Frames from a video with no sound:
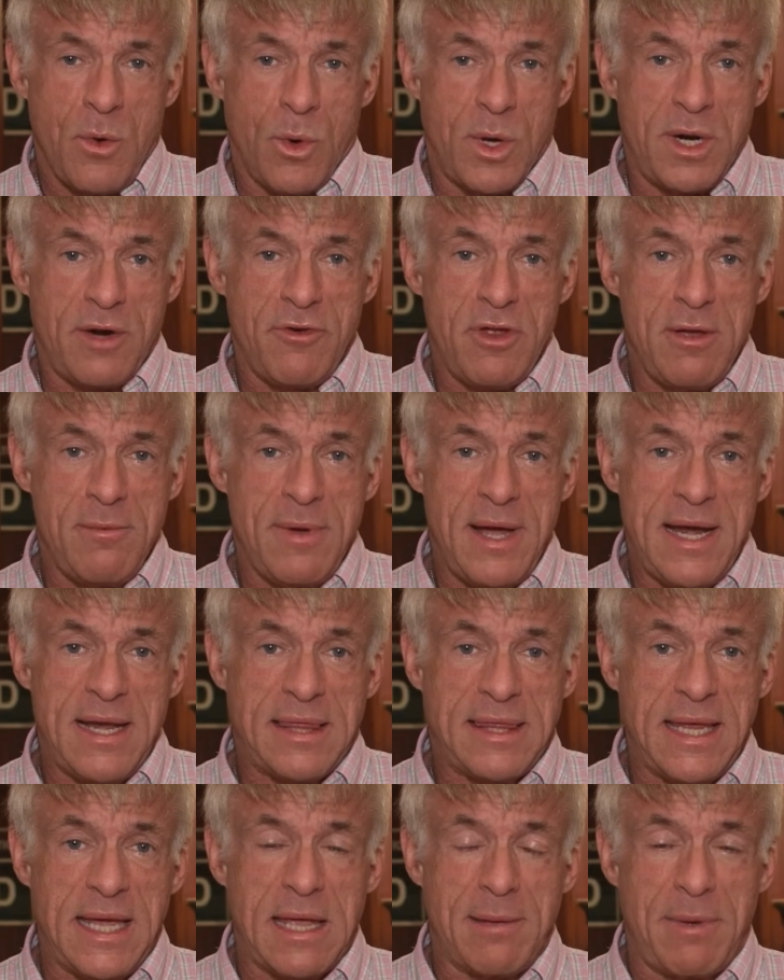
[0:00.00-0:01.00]
Whatever you
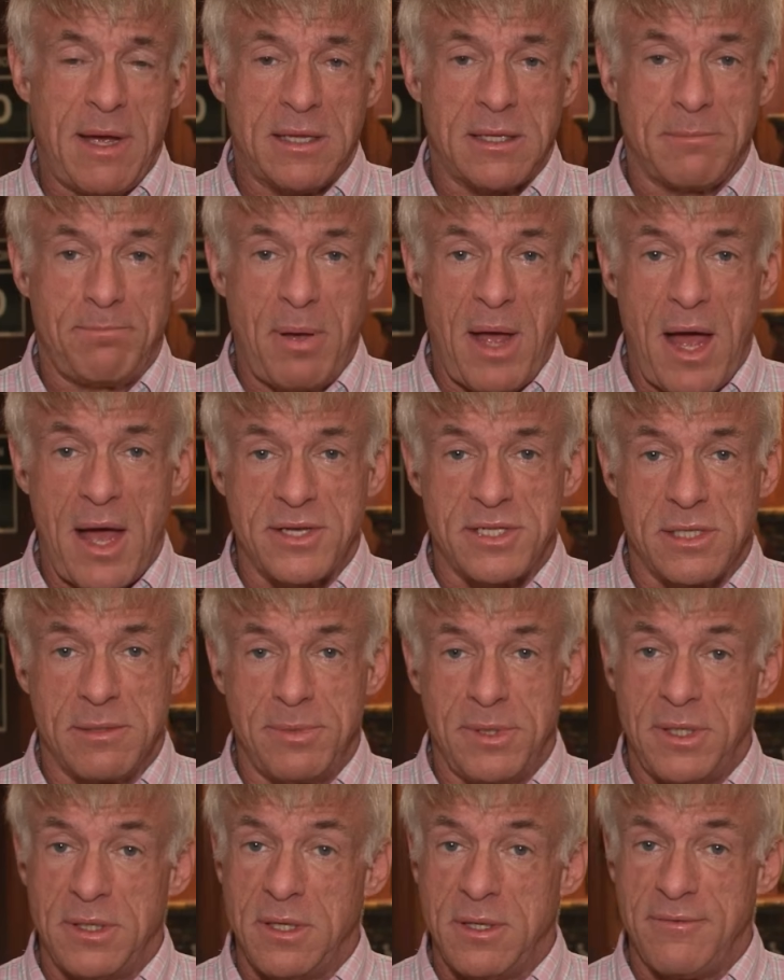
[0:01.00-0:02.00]
might think about the
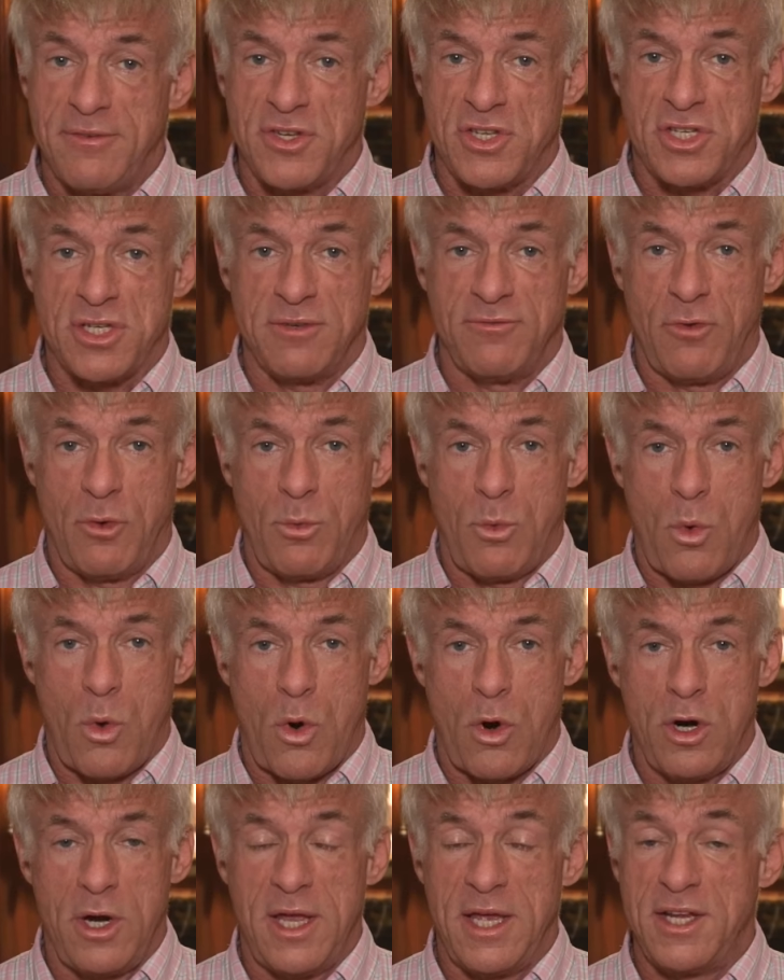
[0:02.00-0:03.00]
possibility of a civil
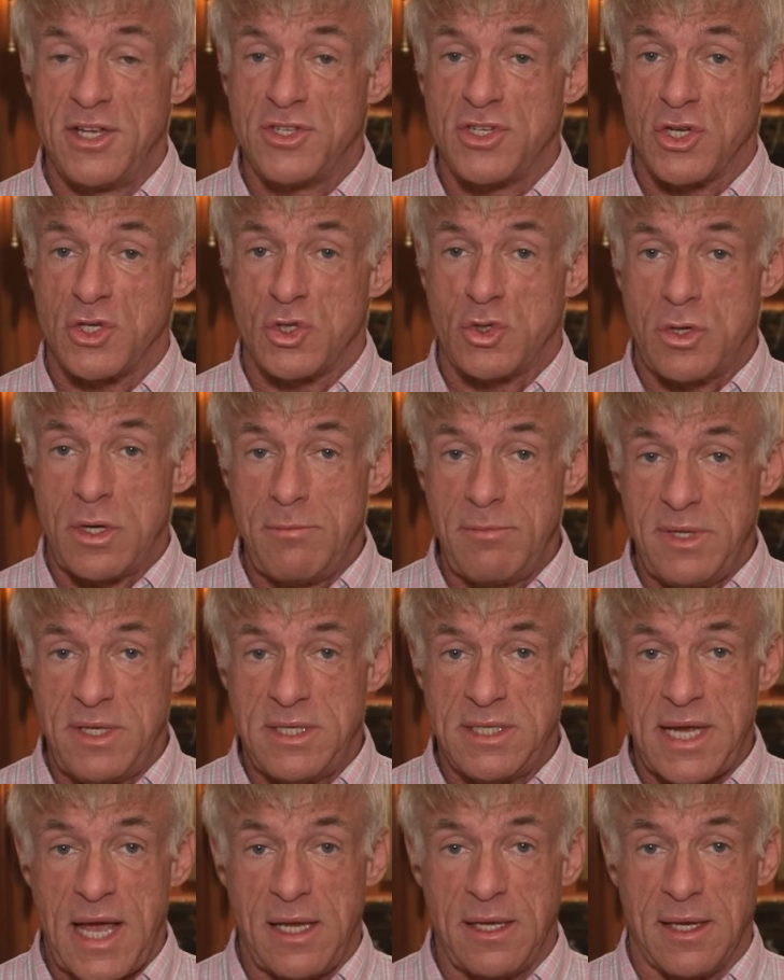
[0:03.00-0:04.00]
war, it is
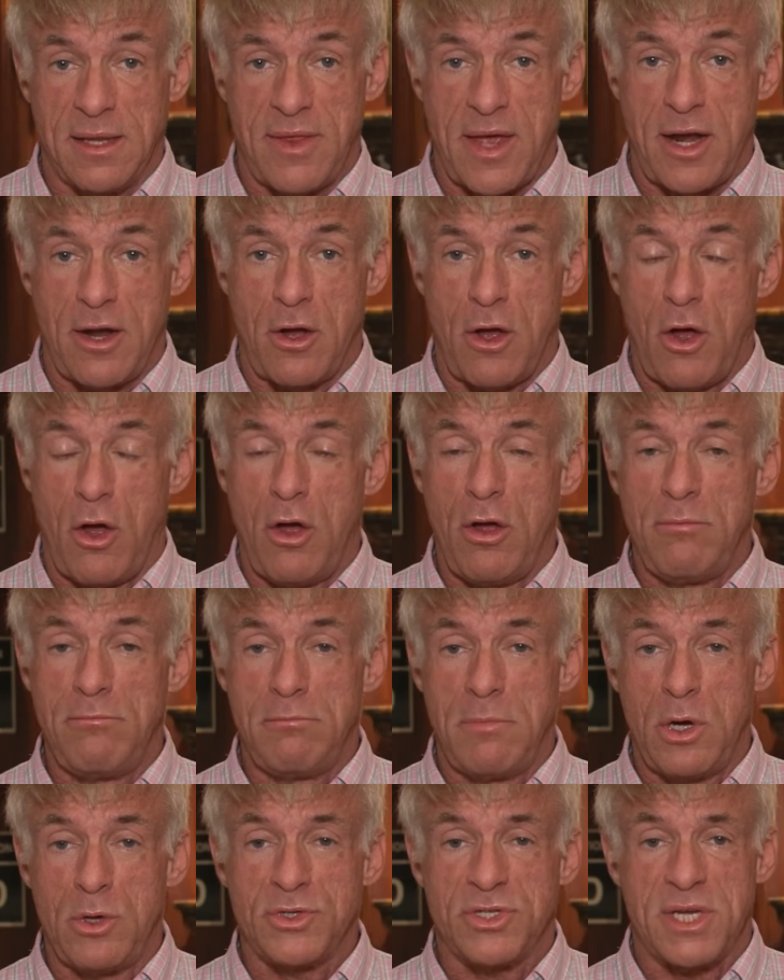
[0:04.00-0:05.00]
extremely telling that
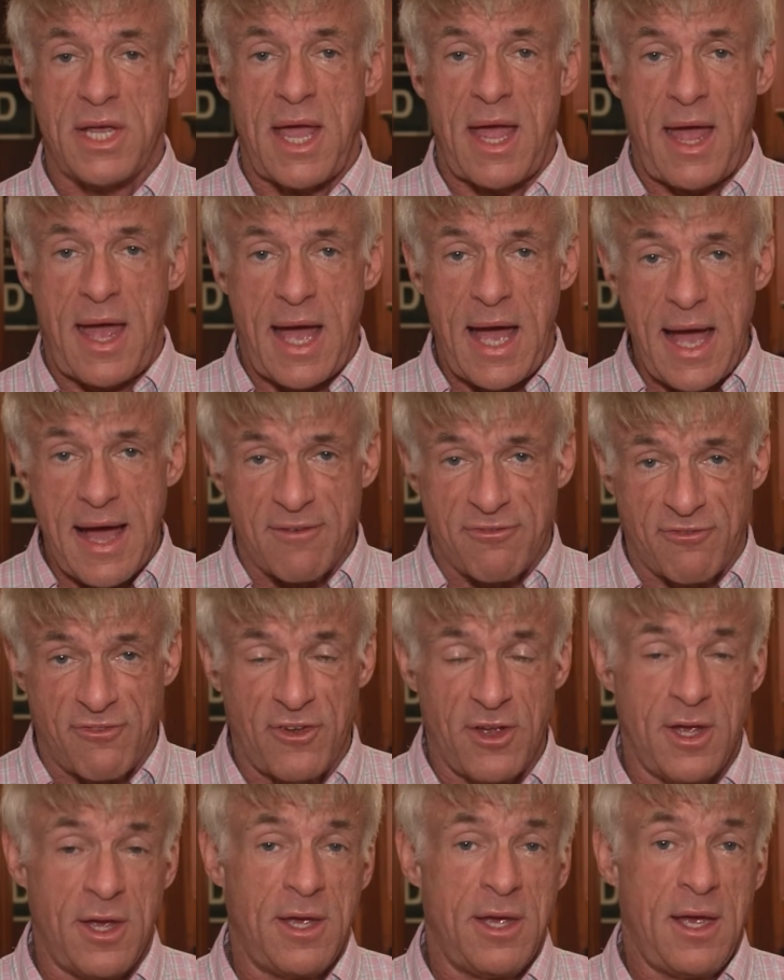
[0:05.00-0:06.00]
almost
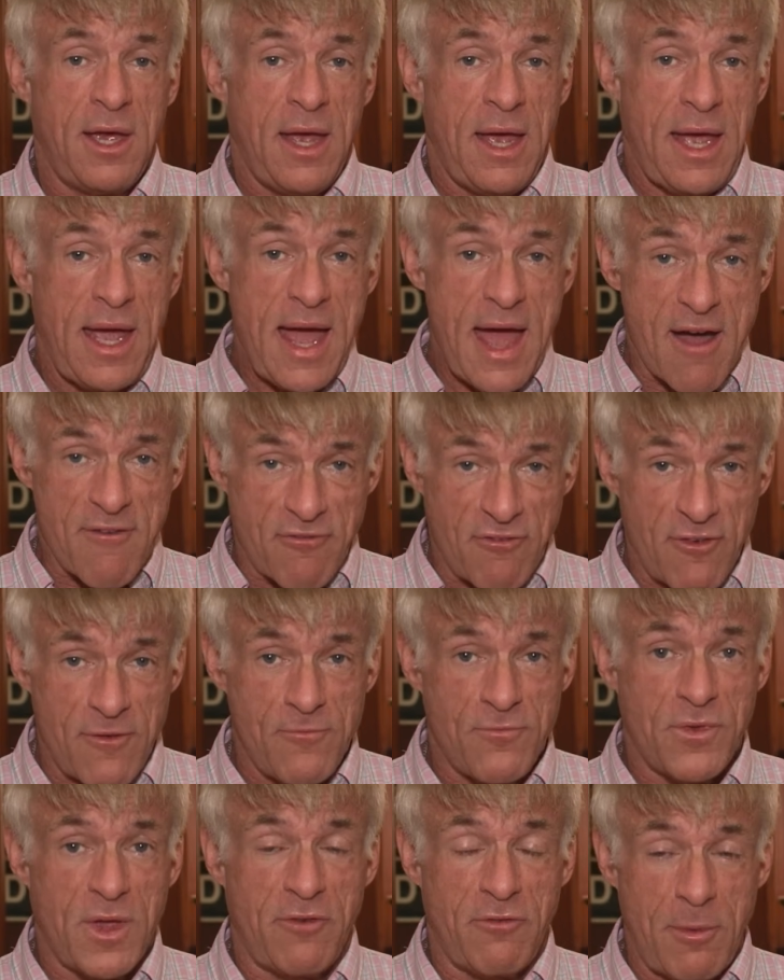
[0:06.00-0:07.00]
half, half
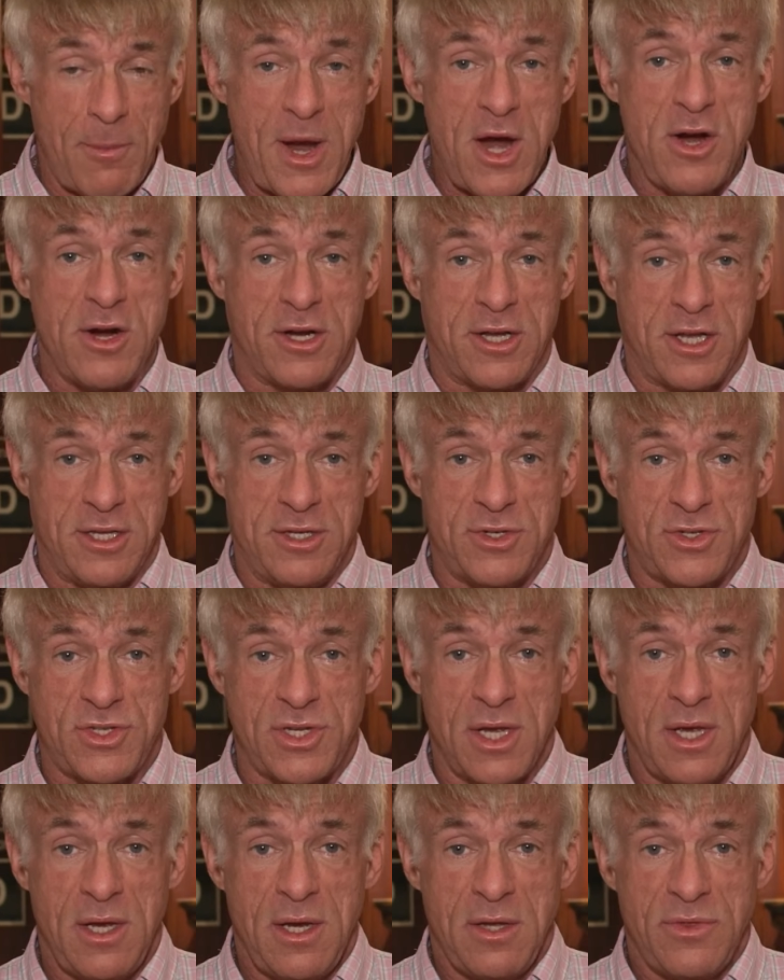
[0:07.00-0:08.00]
of
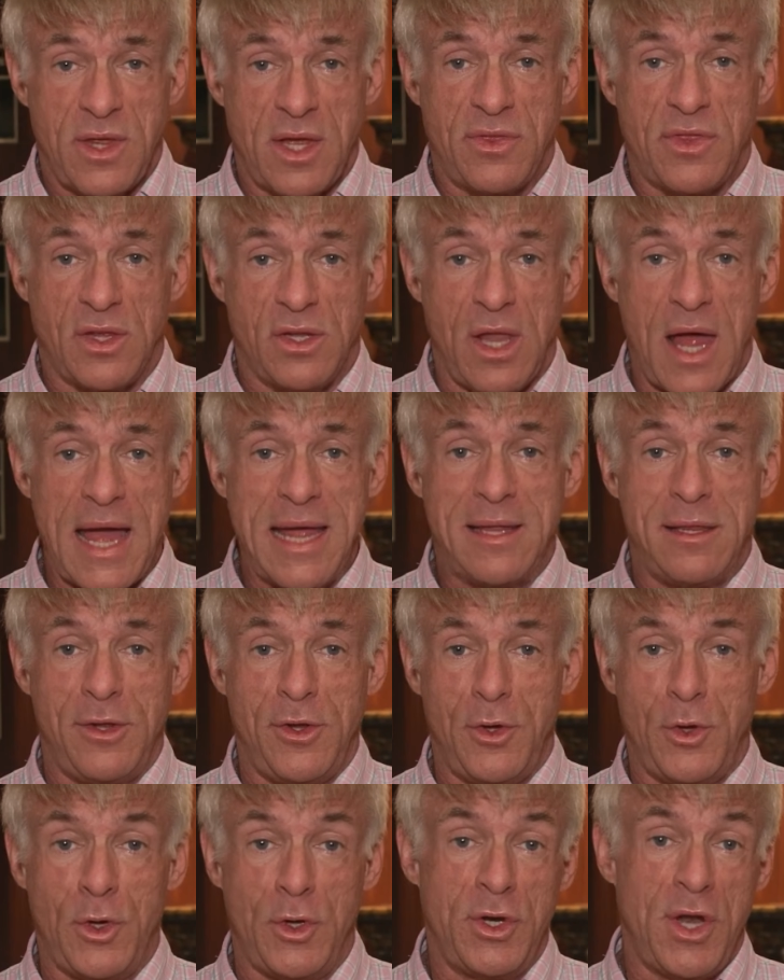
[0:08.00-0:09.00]
Americans think the
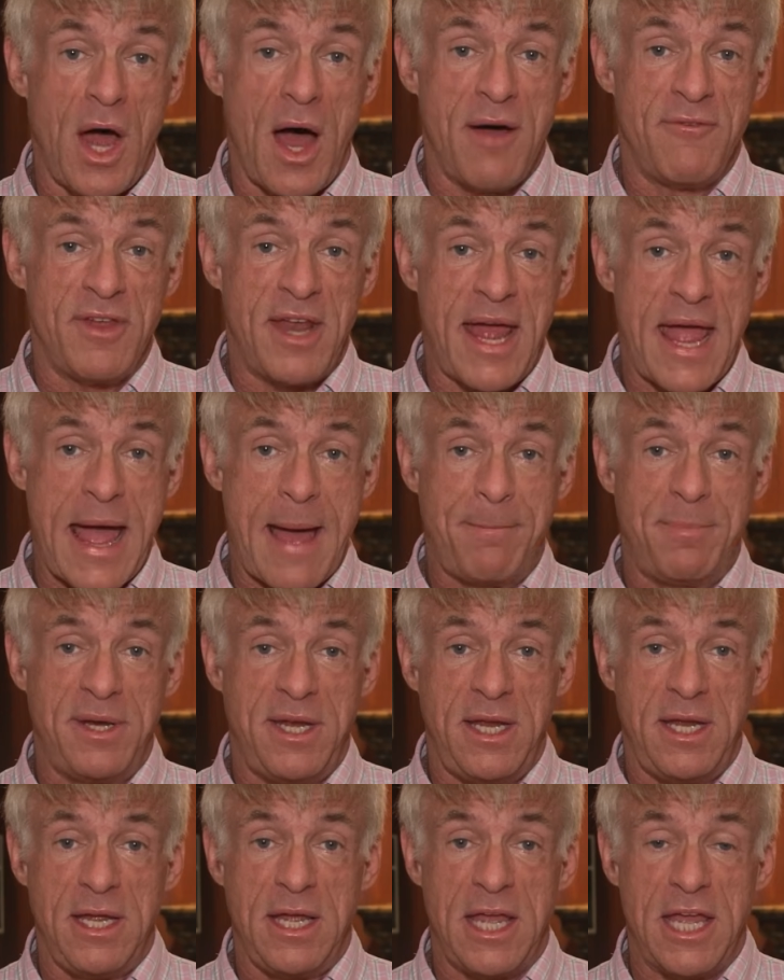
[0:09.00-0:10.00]
likelihood of it
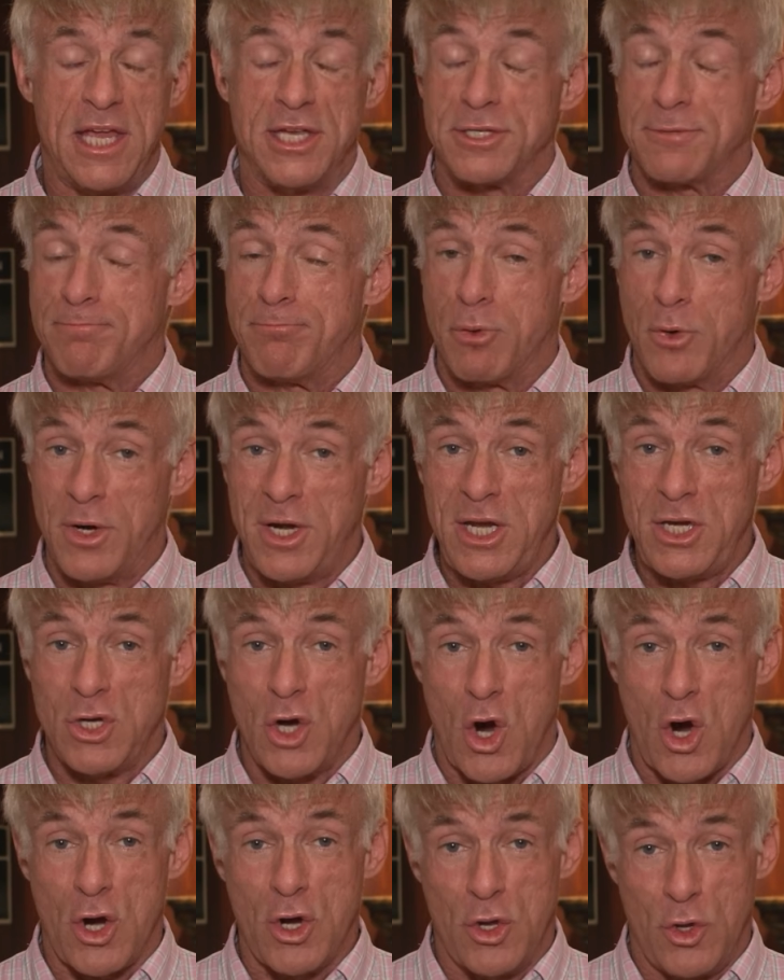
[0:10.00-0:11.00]
happening is pretty
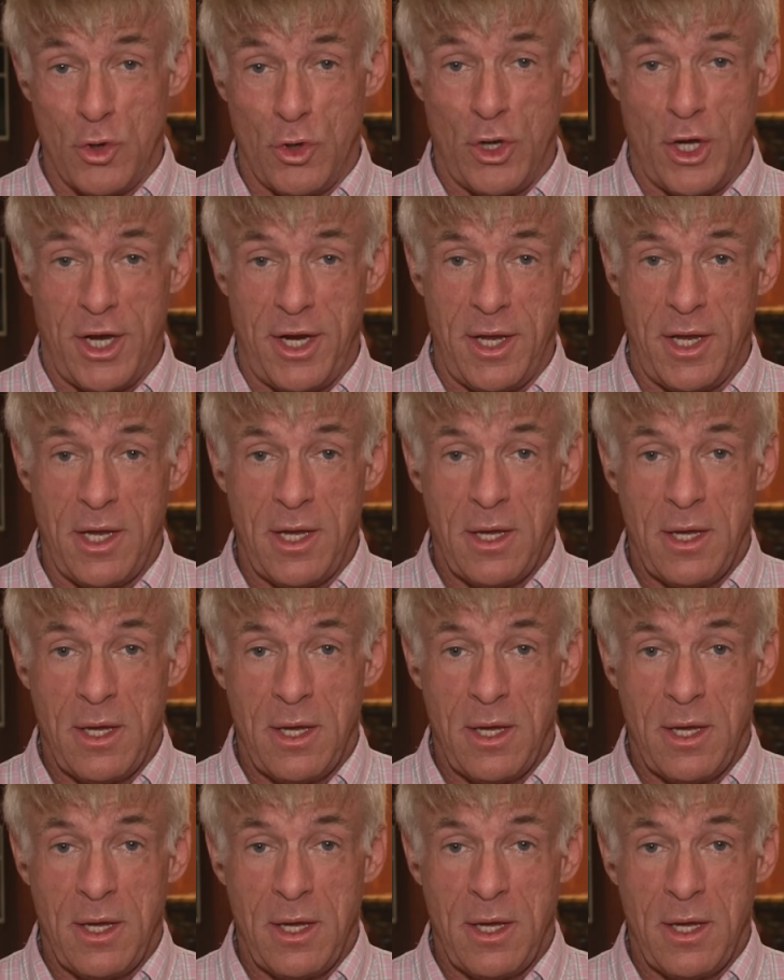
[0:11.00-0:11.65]
darn good.